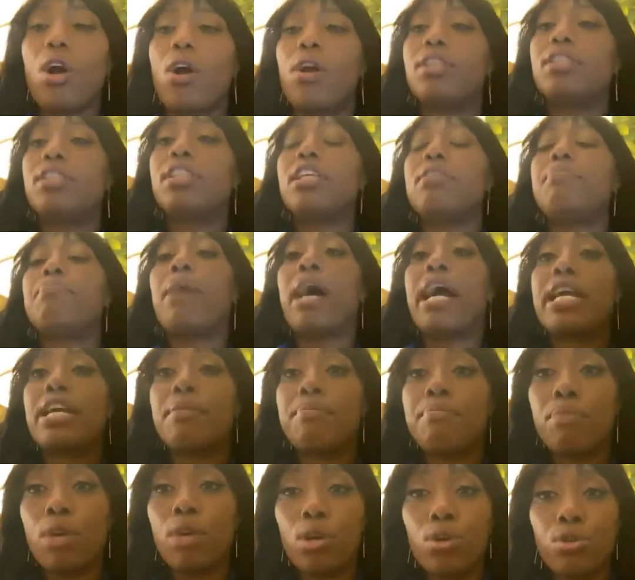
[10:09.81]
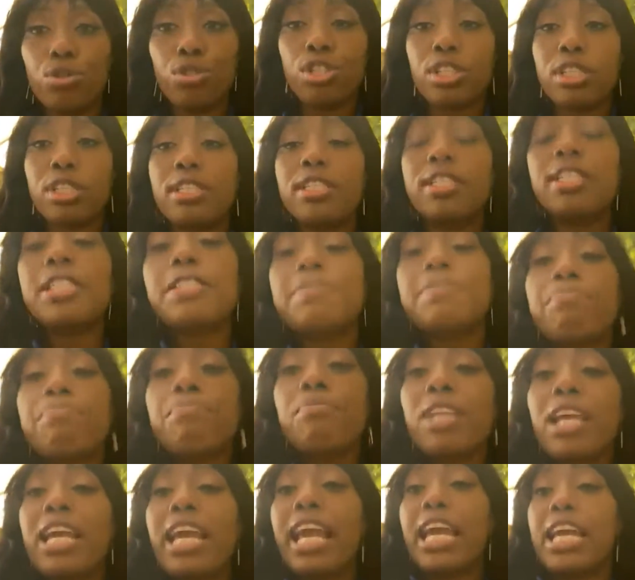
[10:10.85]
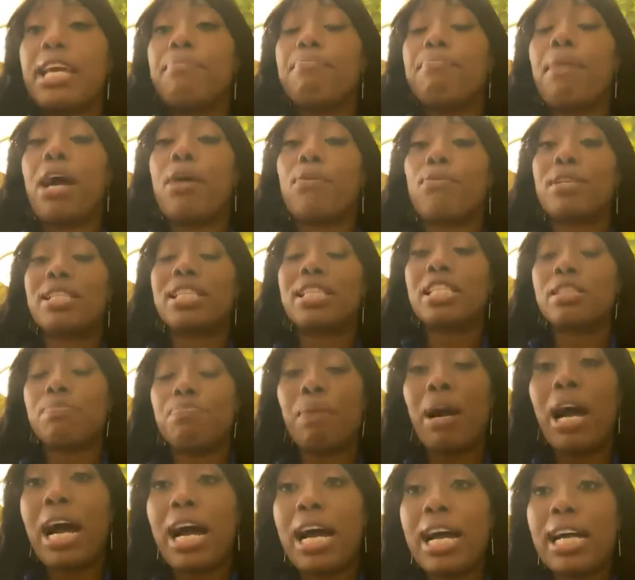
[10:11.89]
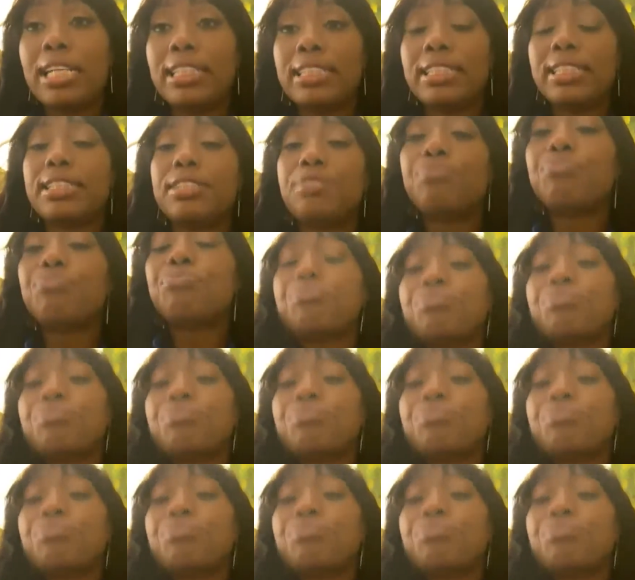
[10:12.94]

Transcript: Or did my emotions and my response